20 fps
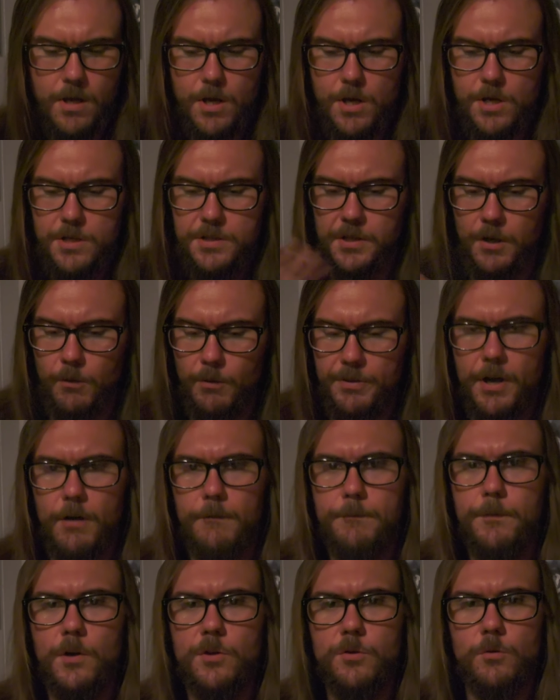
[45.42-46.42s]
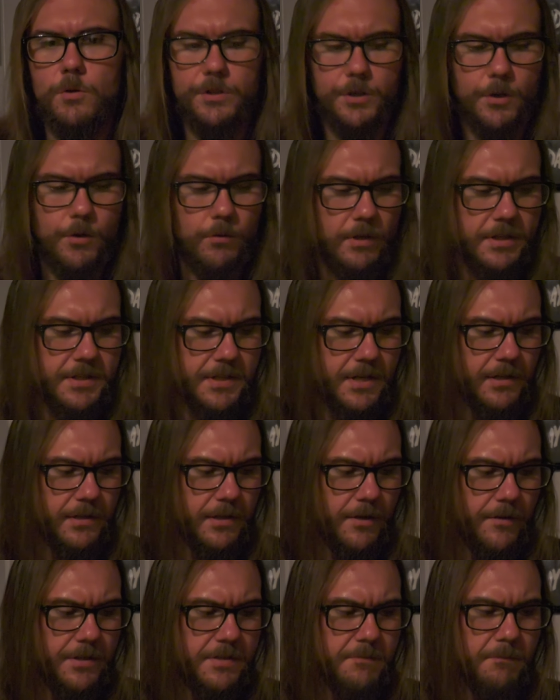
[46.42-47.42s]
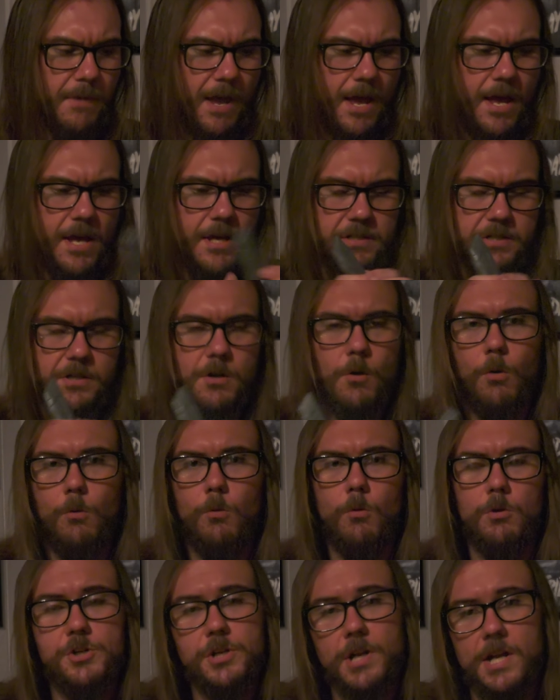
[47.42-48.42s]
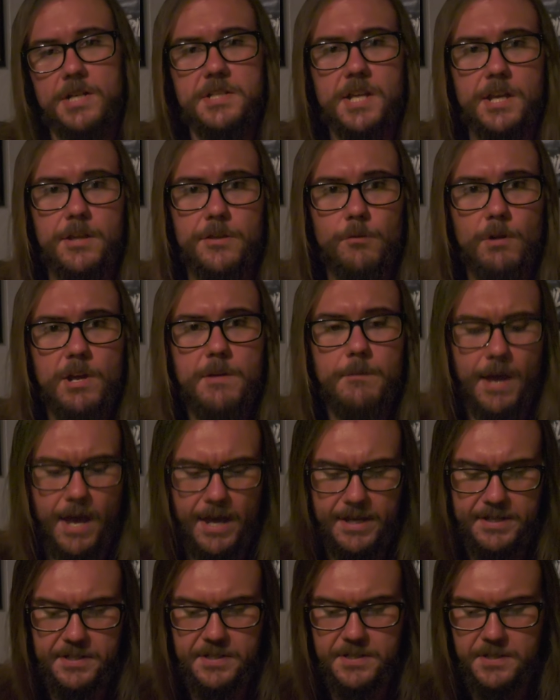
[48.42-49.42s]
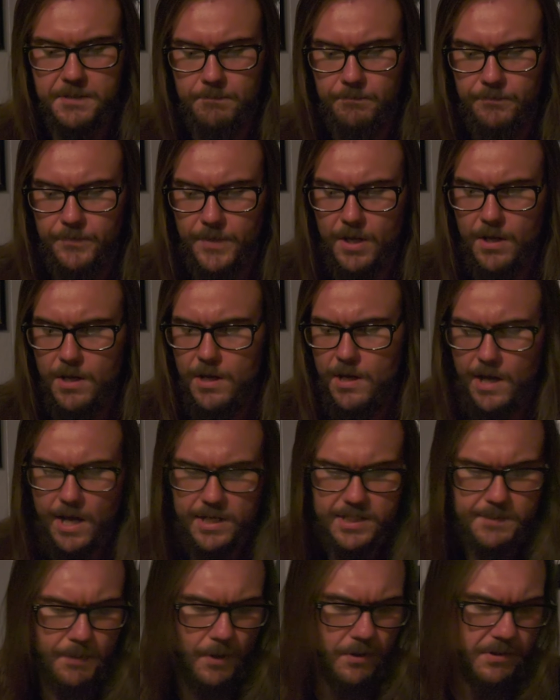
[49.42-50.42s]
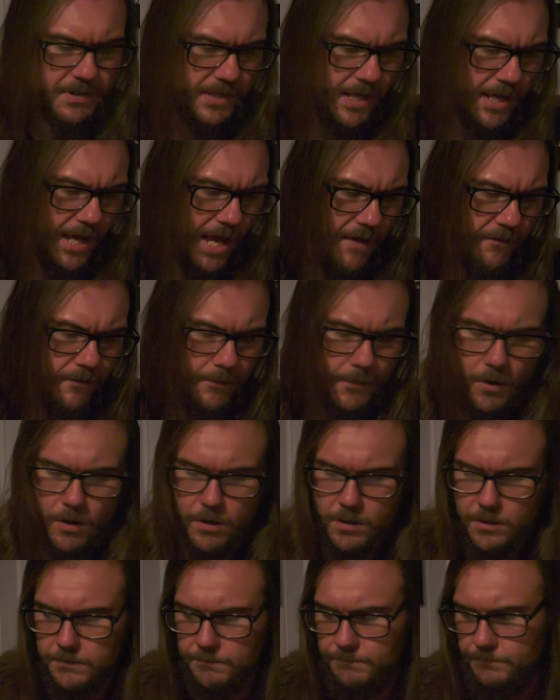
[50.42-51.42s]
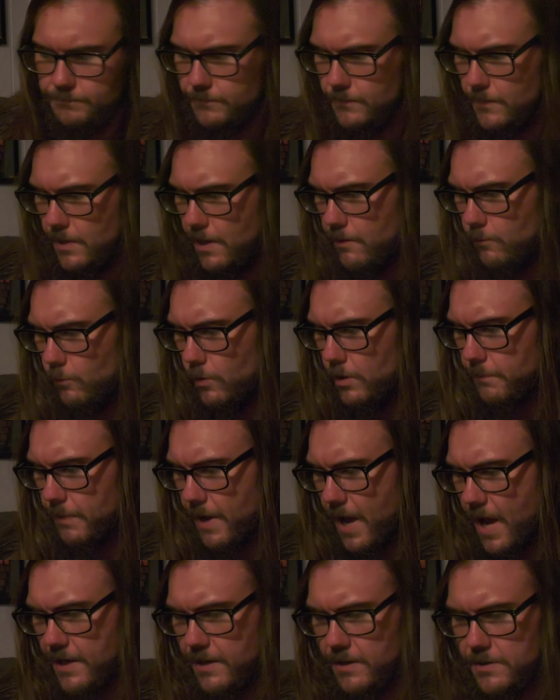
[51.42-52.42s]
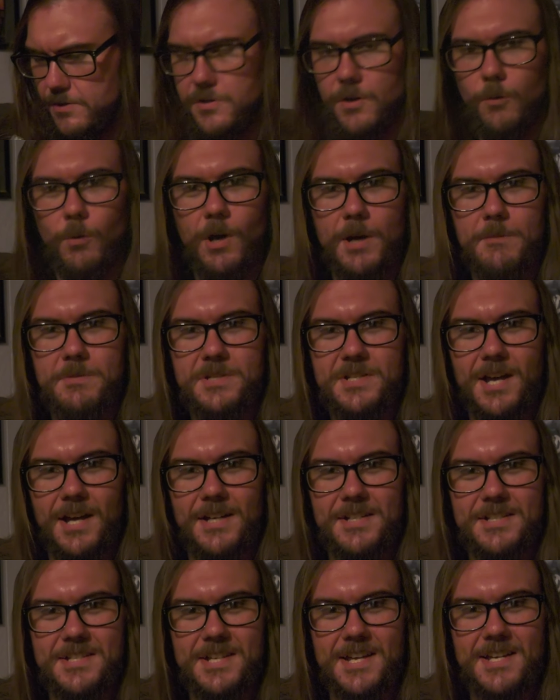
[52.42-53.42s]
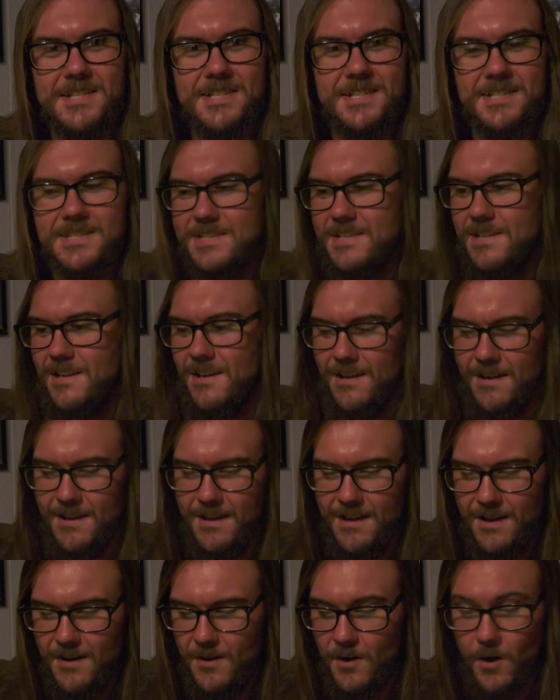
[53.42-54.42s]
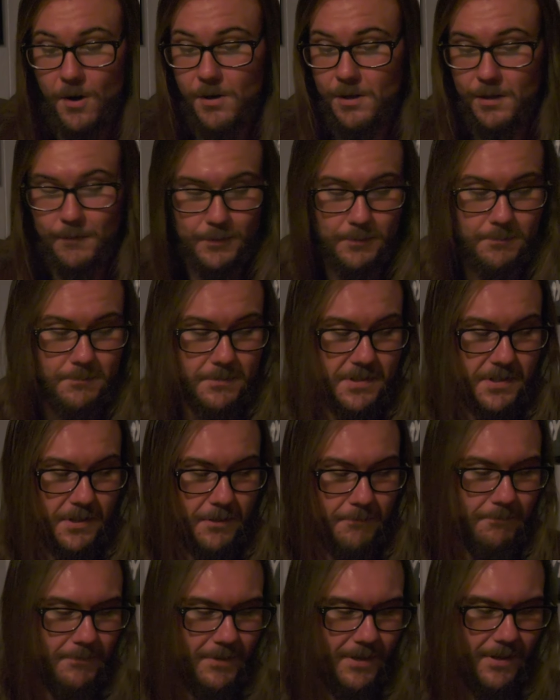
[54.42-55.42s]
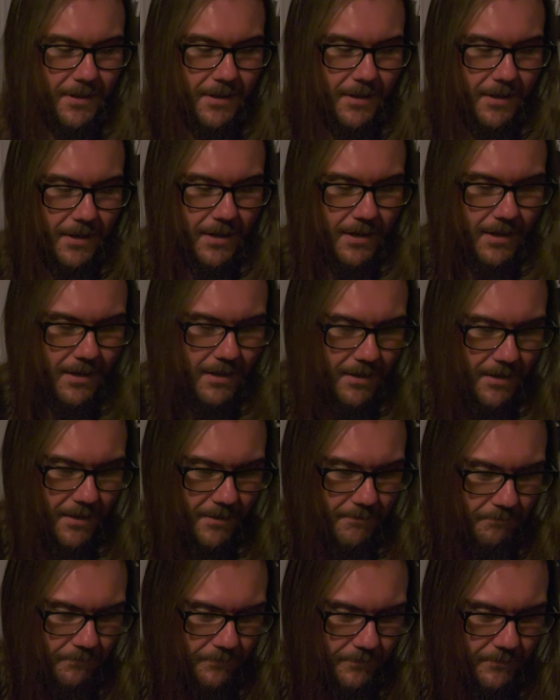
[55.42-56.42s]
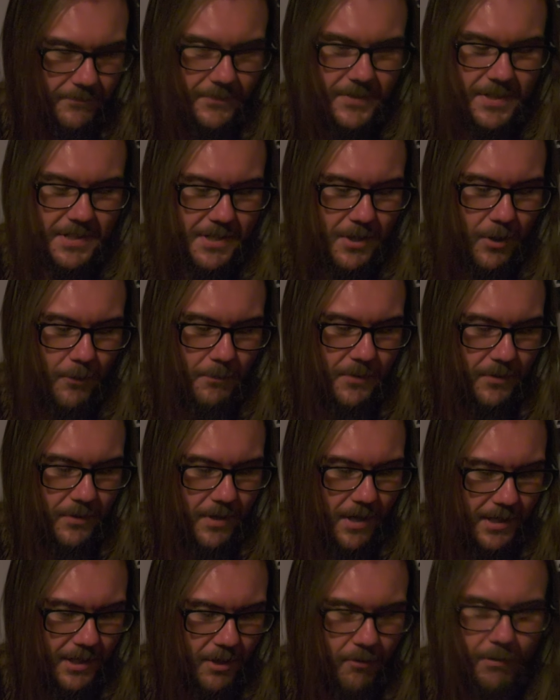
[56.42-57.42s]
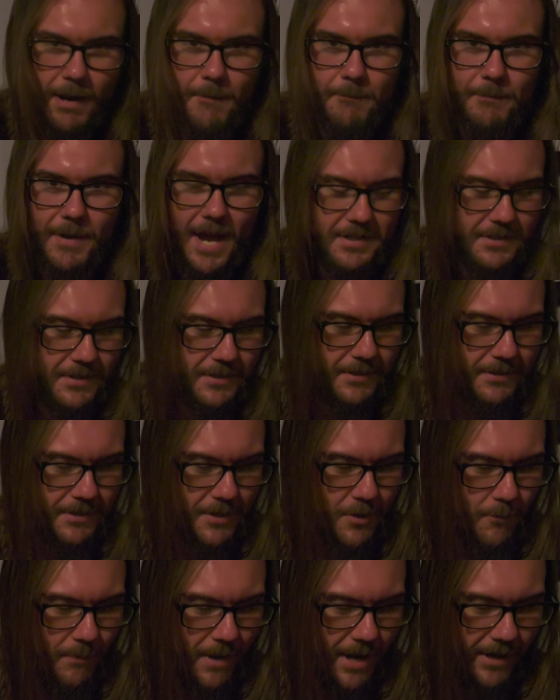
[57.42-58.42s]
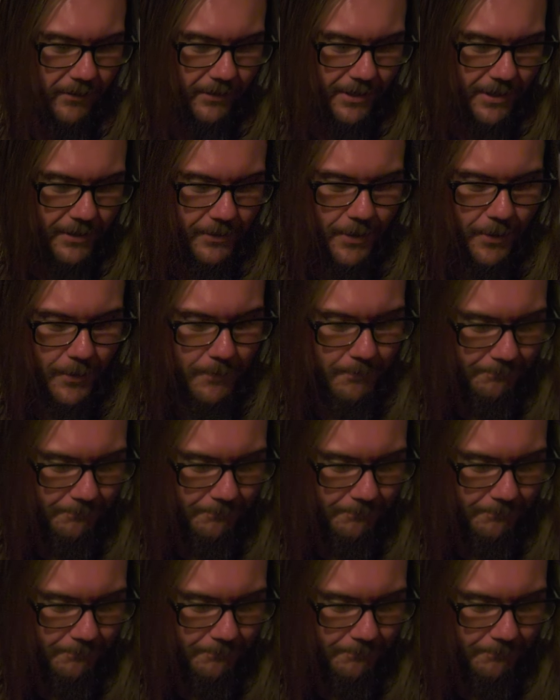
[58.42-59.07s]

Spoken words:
So without further ado, let's get into this mask, or should I say 3 masks. I suppose they have them all in one package. The website says it's all of them, so just hope they're not cram-packed too badly in there.